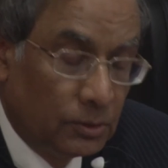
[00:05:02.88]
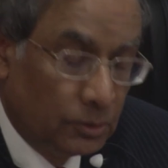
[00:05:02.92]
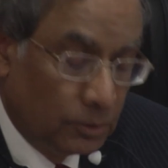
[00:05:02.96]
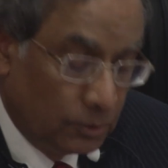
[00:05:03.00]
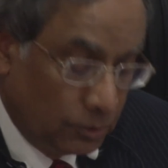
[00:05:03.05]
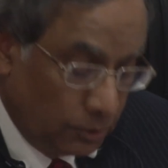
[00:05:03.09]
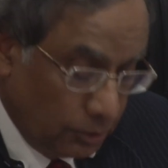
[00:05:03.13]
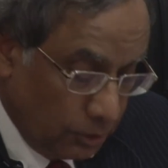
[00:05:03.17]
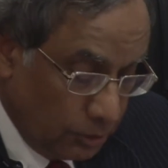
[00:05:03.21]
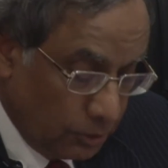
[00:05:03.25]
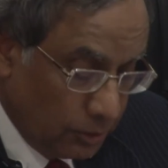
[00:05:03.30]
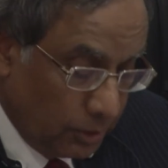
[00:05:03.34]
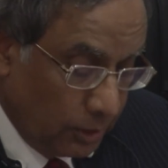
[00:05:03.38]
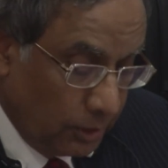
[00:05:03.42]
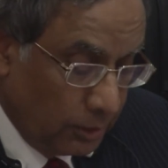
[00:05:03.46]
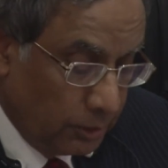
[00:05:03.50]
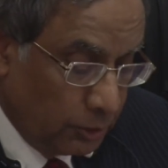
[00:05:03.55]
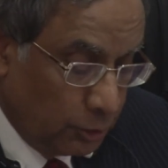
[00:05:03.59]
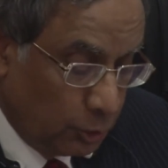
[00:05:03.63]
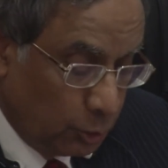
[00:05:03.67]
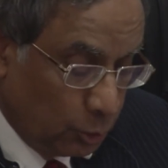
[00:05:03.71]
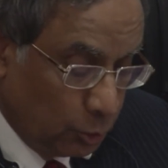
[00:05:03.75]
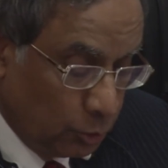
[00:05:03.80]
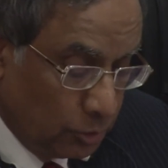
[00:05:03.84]
regional
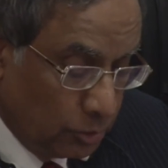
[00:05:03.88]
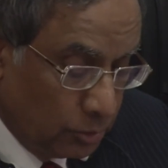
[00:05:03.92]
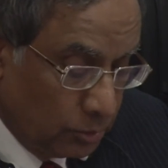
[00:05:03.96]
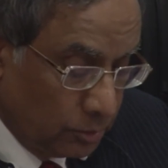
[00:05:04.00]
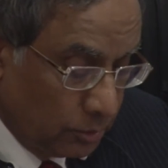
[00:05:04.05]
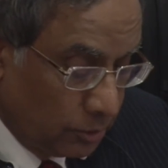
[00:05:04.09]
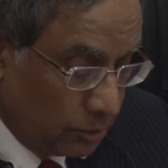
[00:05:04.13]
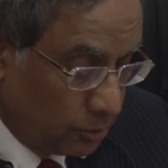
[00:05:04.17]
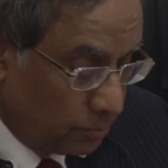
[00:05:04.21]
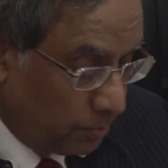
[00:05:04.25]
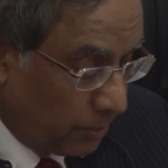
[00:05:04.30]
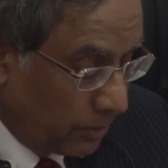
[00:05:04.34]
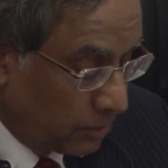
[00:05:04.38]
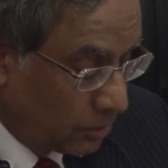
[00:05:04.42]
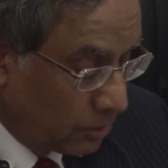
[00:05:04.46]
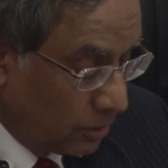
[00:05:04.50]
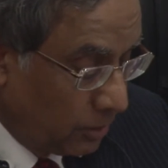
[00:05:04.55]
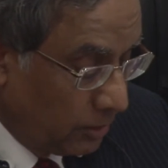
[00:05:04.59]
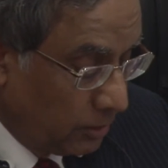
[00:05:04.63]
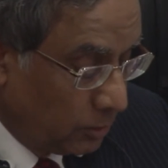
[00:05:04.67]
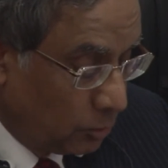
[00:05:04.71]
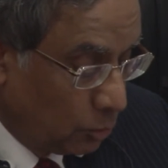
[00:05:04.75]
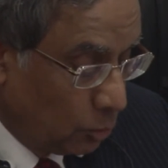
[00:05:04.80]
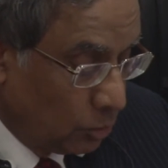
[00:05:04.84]
issues,
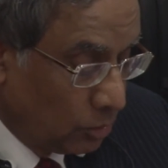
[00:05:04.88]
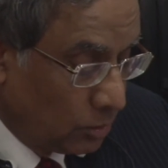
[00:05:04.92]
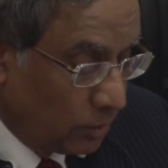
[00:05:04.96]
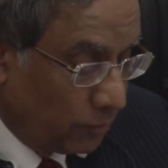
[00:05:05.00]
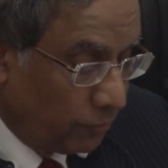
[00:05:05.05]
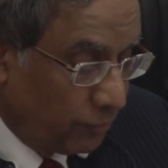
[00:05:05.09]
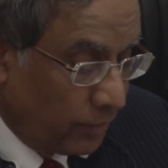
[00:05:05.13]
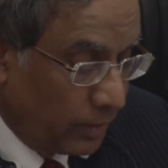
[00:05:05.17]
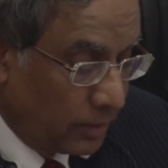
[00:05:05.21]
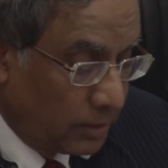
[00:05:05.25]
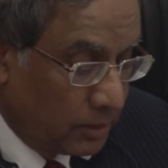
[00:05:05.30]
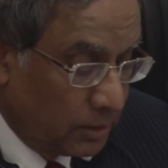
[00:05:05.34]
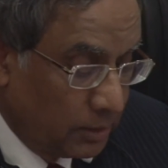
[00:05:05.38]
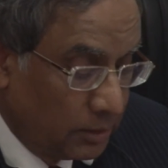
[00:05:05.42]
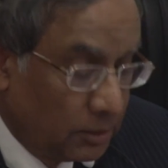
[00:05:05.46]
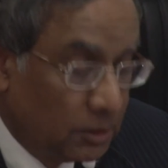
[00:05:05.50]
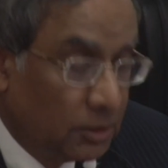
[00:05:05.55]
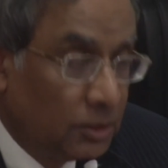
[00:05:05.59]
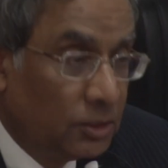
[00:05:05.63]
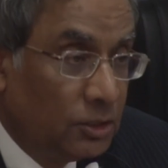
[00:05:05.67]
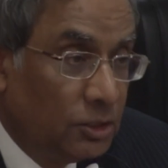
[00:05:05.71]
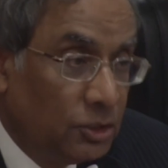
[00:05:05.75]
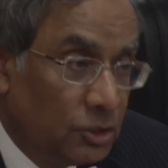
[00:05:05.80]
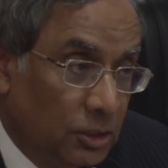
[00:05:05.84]
especially those affecting
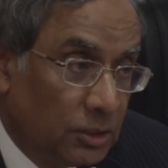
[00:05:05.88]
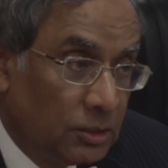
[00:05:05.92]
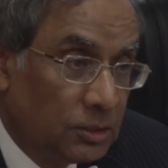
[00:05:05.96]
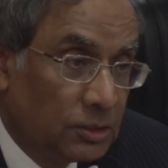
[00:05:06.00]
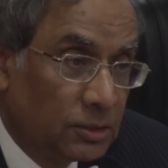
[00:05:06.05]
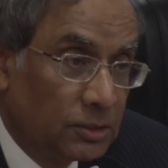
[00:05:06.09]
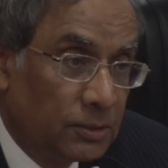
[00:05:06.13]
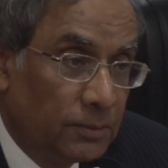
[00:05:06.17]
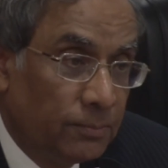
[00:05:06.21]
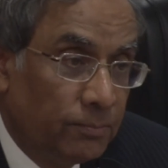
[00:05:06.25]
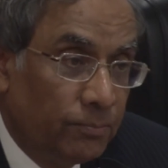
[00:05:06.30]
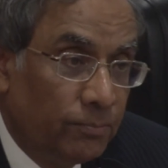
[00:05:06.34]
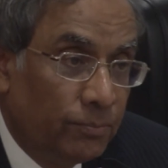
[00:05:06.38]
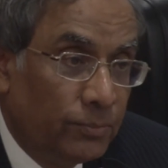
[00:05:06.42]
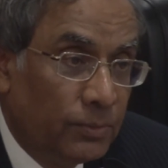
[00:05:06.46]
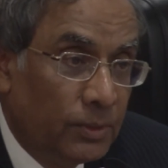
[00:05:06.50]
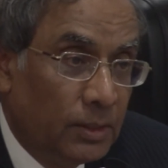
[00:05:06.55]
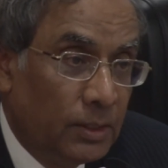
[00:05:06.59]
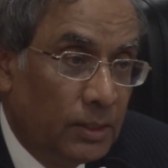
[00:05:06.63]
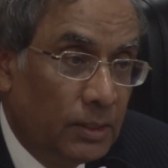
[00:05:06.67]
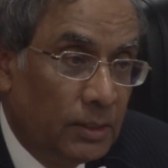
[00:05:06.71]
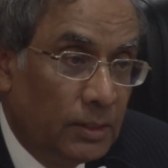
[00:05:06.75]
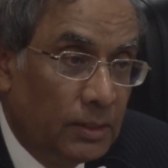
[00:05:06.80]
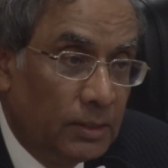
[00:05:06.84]
the regions
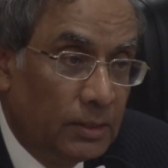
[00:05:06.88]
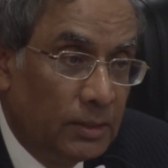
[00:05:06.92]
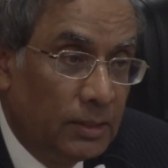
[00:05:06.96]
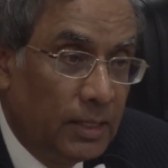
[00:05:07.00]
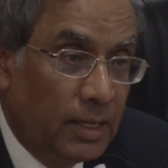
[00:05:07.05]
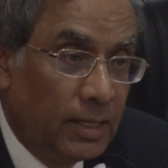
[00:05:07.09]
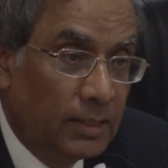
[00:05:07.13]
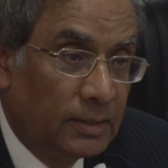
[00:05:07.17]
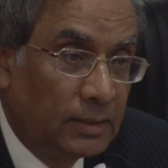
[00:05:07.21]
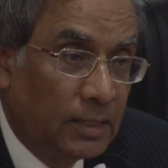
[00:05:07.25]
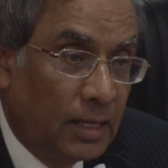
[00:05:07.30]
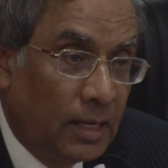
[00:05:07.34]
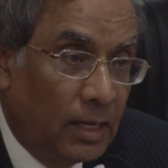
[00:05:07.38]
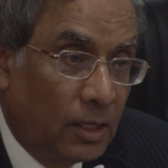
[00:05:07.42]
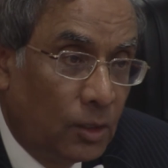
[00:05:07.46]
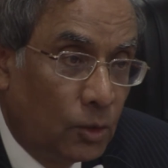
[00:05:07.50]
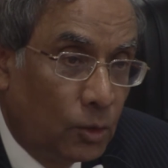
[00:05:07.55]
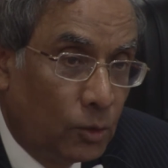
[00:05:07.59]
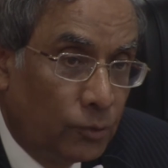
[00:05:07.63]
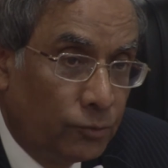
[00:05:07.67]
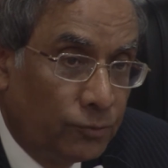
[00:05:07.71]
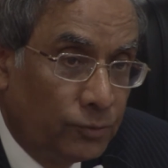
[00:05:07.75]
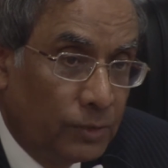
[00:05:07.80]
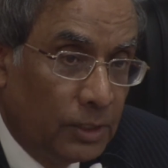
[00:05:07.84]
that
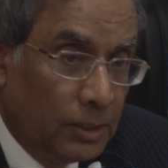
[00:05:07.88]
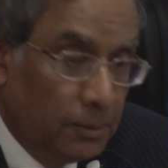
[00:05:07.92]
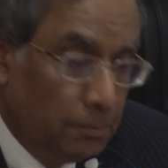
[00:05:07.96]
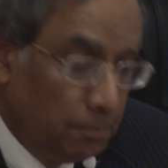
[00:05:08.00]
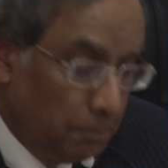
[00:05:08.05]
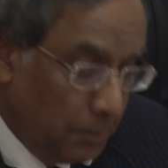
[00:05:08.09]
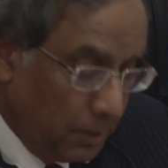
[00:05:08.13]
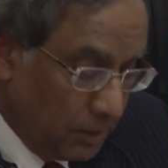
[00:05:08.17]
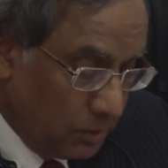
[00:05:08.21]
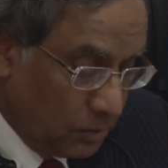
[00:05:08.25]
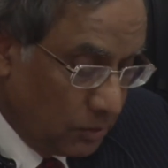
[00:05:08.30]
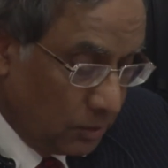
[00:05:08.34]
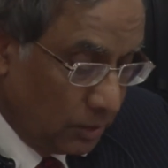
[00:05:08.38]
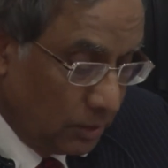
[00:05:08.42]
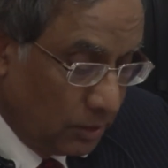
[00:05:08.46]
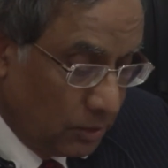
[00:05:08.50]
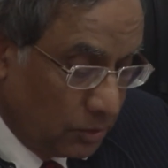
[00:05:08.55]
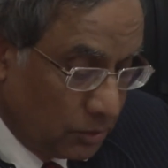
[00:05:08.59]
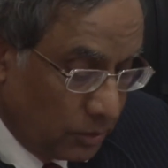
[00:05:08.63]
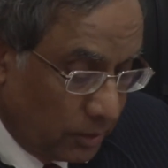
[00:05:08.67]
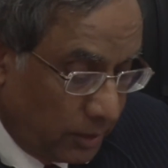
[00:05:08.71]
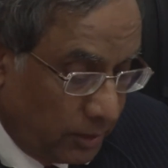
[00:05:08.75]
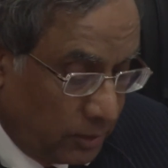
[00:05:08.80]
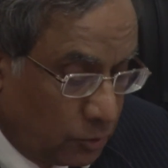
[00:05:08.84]
are of immense
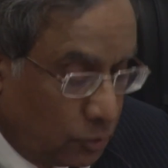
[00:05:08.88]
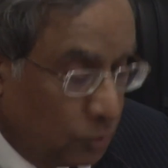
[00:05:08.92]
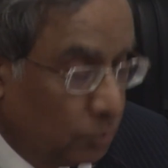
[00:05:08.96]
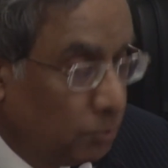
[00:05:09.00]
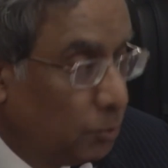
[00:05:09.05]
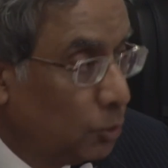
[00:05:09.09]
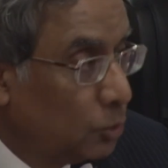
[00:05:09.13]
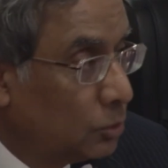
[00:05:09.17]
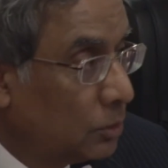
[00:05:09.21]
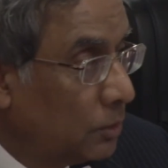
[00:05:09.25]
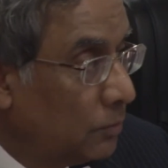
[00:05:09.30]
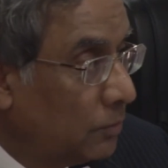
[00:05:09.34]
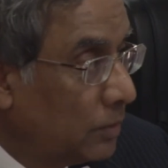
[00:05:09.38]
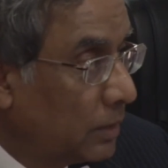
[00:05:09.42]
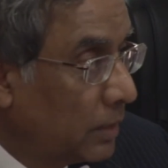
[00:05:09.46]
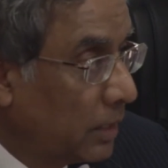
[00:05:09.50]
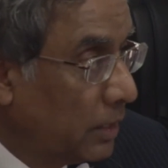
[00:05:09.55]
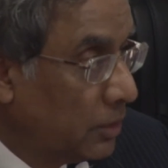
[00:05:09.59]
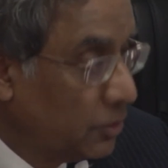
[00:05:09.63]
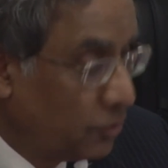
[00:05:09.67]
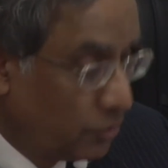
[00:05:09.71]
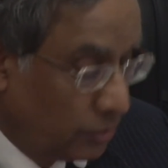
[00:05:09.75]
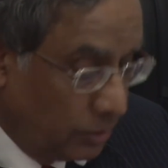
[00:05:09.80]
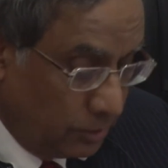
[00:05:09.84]
interest to both our
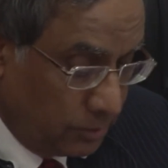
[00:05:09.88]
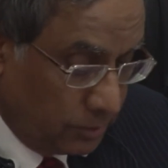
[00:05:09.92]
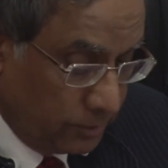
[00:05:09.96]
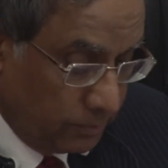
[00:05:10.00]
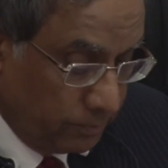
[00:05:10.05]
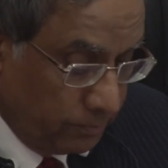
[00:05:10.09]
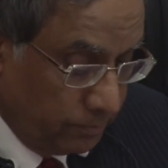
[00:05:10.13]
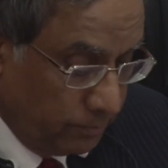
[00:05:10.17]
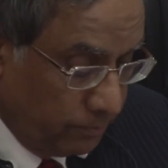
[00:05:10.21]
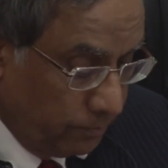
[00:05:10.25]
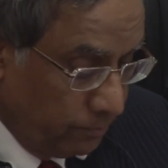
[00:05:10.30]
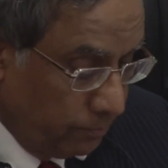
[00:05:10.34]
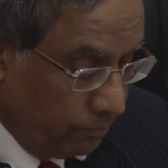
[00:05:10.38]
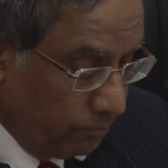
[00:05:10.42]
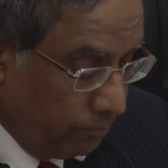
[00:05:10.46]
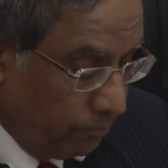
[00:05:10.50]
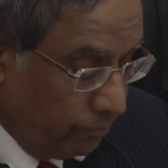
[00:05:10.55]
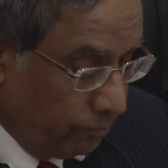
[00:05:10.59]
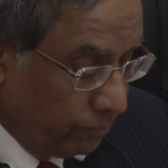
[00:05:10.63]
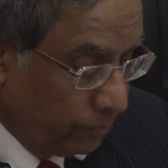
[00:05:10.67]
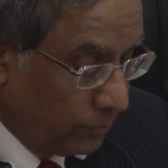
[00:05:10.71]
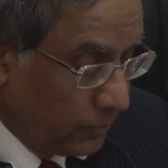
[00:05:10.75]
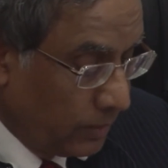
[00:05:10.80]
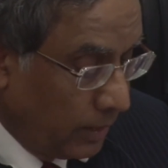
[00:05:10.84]
countries,
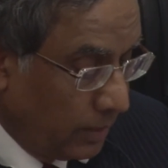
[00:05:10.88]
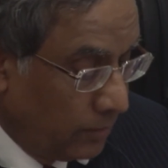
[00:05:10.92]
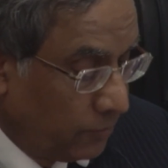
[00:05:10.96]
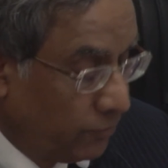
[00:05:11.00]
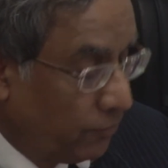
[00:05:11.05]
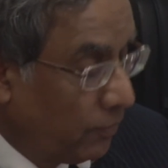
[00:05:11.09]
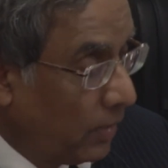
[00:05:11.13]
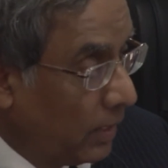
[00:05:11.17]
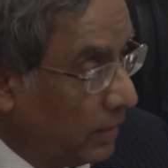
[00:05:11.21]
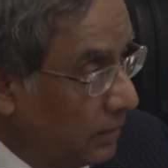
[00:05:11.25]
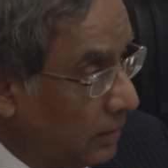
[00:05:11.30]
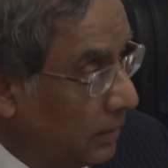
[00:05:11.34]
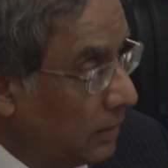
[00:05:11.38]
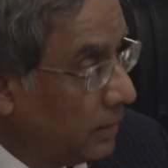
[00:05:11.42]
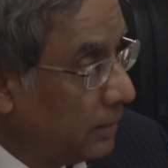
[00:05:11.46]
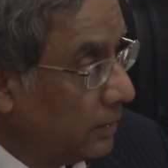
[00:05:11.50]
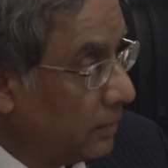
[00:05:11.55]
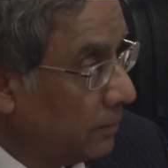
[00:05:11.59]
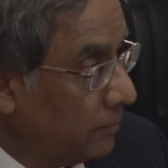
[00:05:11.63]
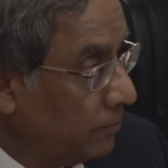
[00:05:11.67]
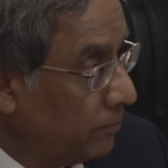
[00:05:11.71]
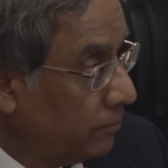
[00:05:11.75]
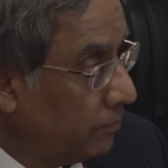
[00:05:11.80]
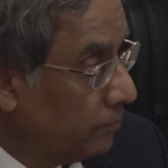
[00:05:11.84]
and
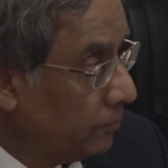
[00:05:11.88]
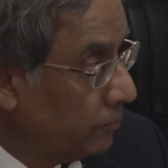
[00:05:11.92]
finally,